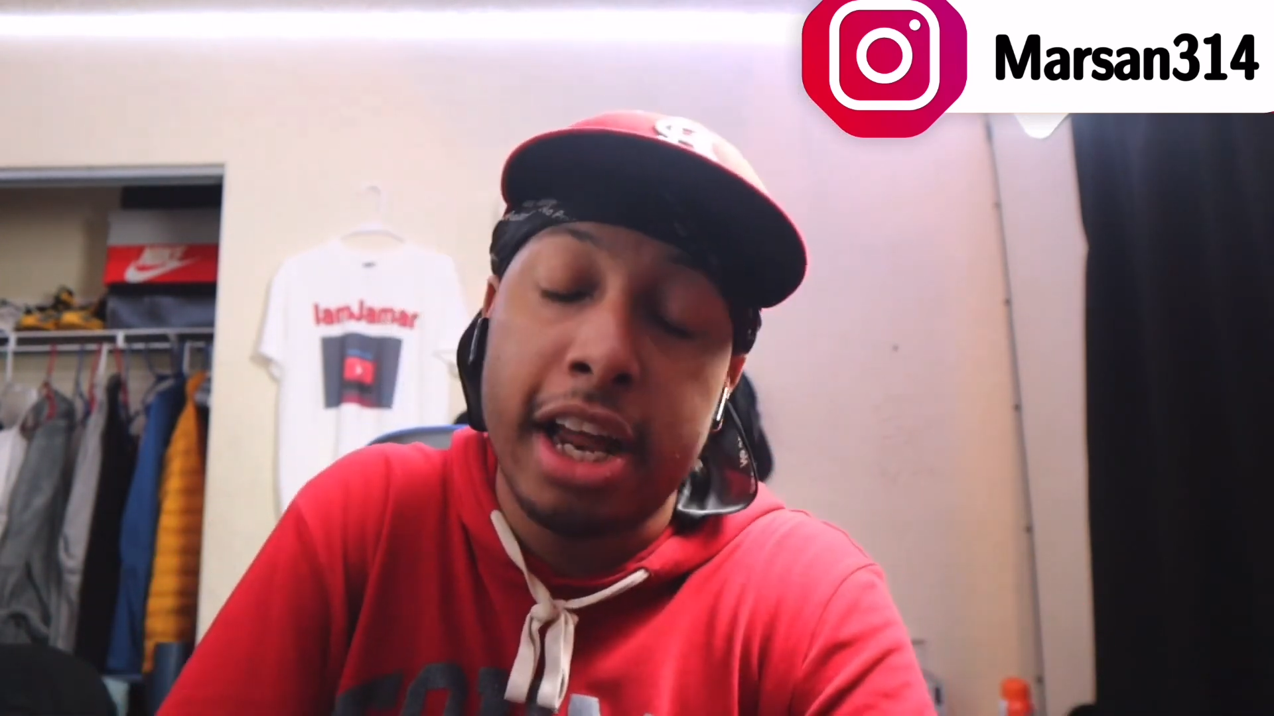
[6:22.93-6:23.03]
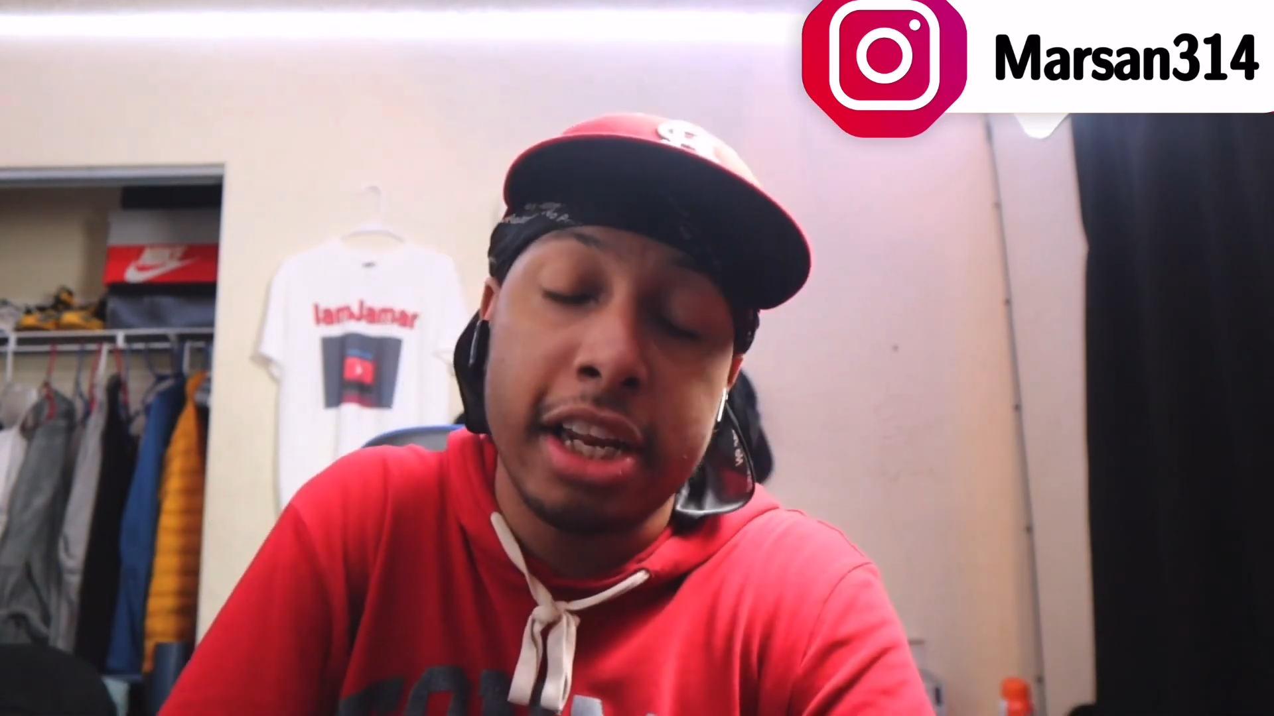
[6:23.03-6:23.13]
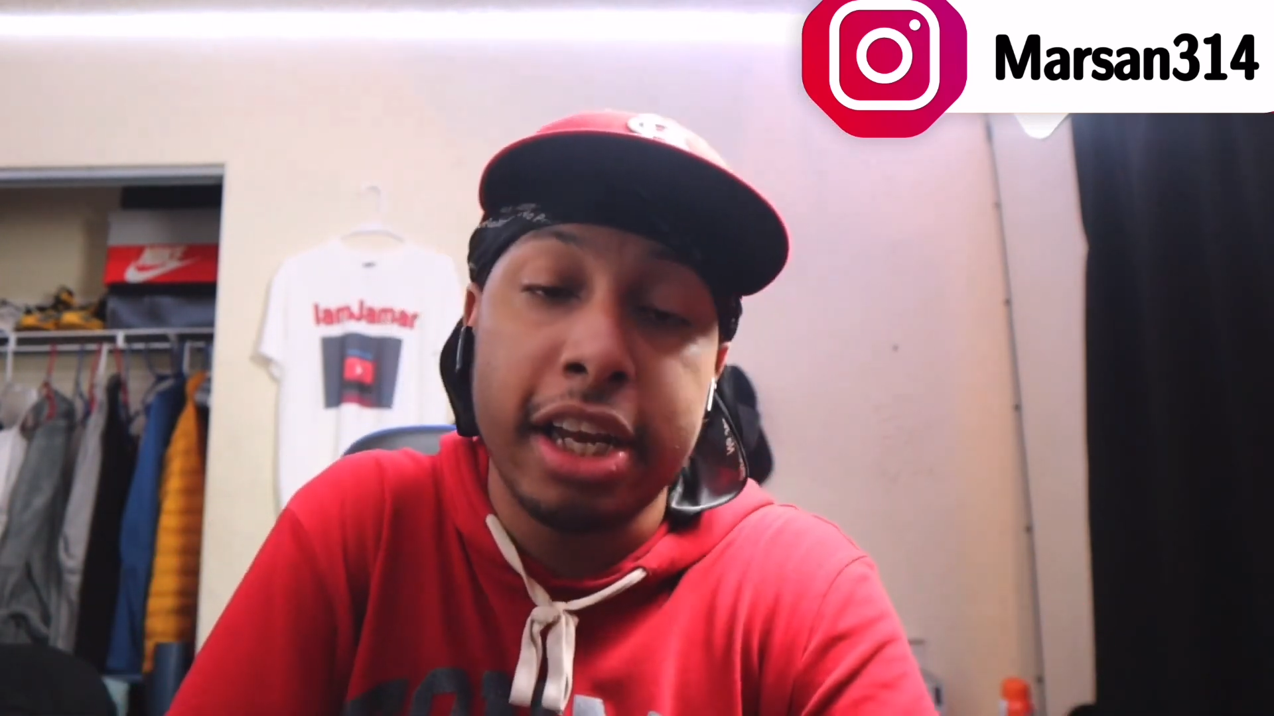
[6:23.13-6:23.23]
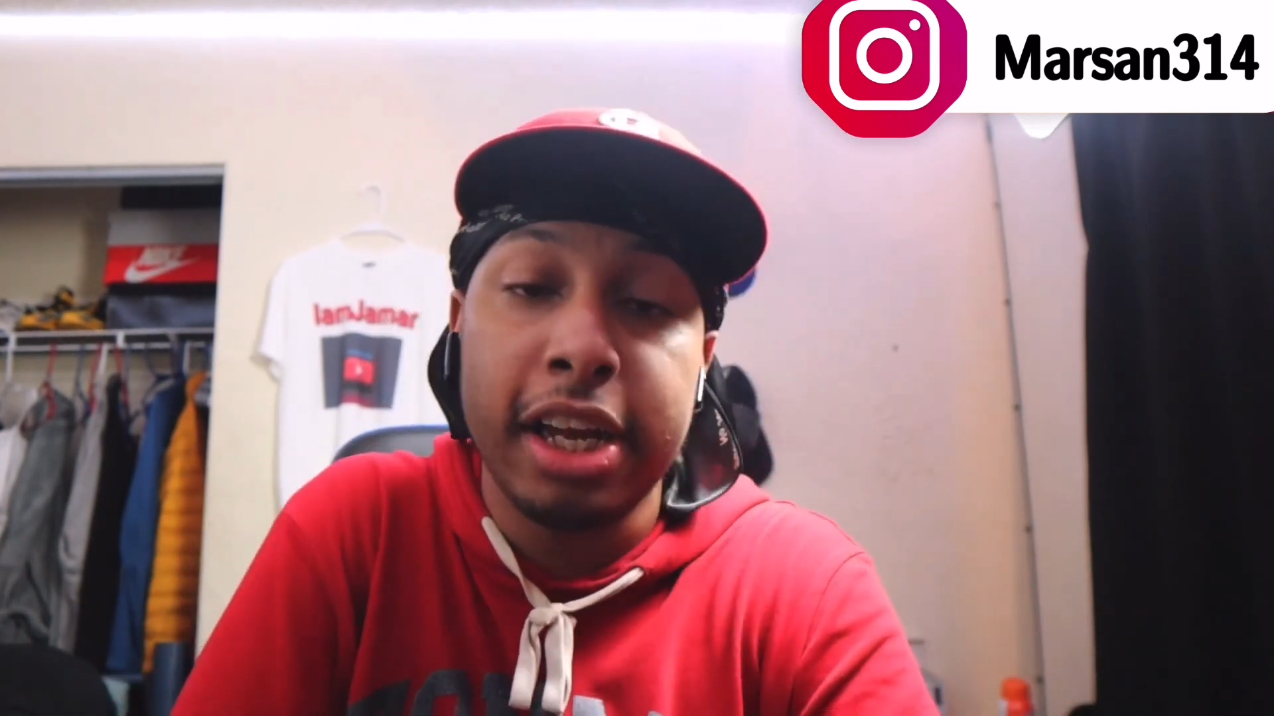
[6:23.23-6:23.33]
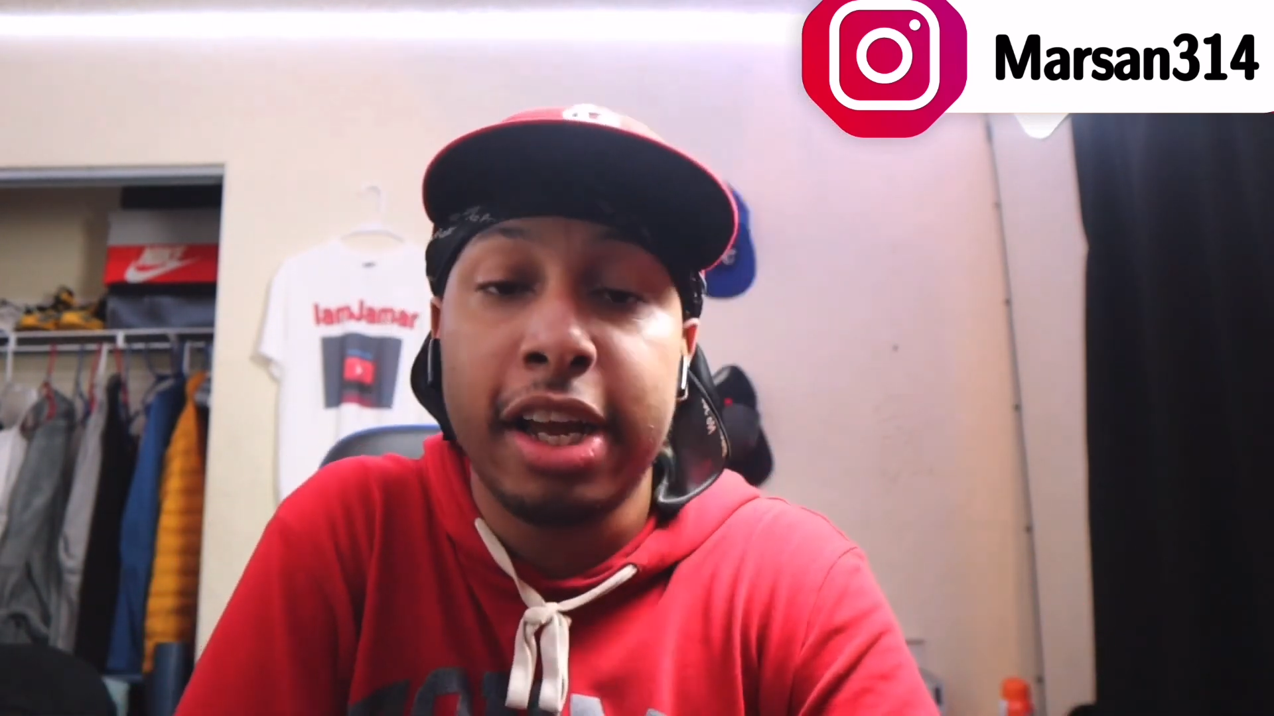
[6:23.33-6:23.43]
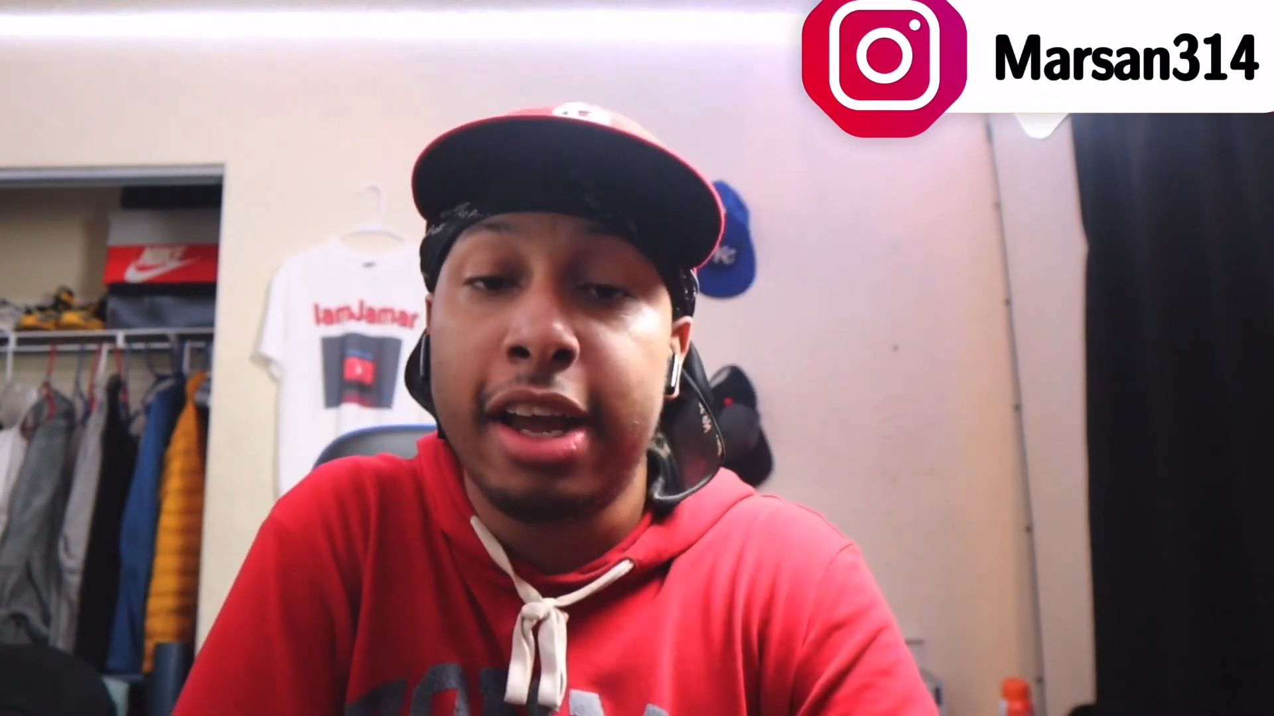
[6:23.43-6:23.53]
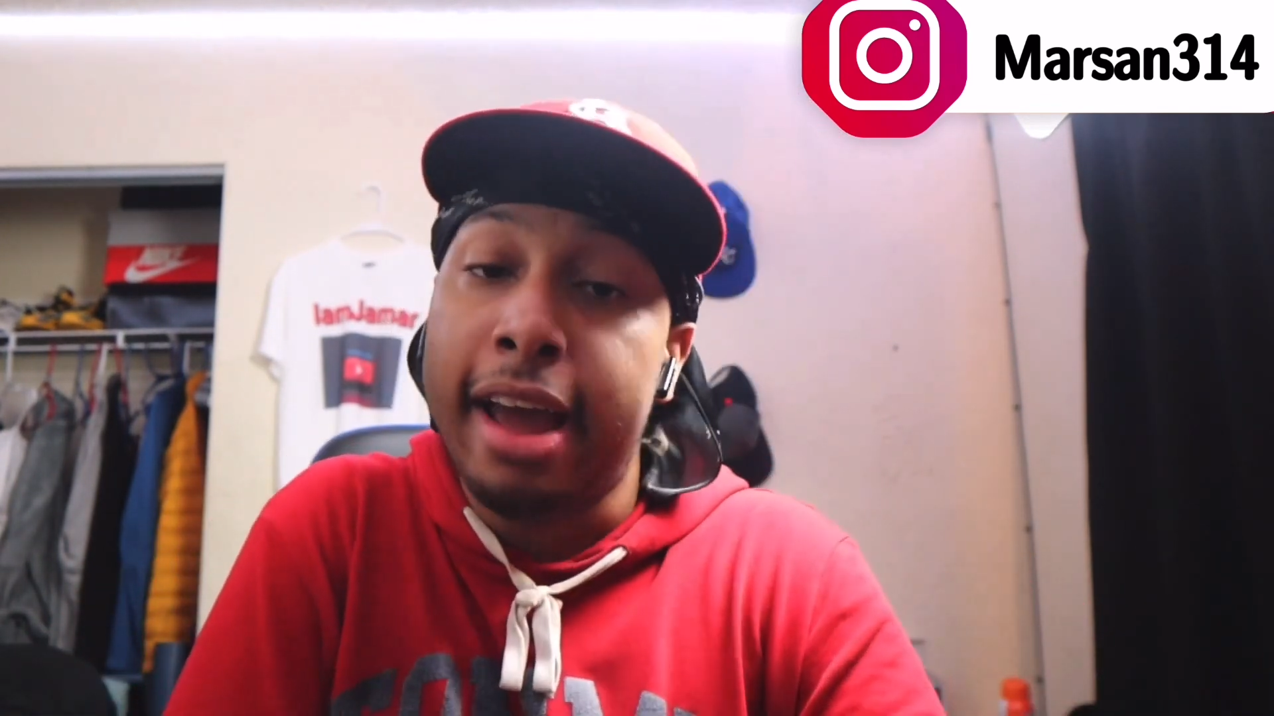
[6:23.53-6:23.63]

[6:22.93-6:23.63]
Elliott.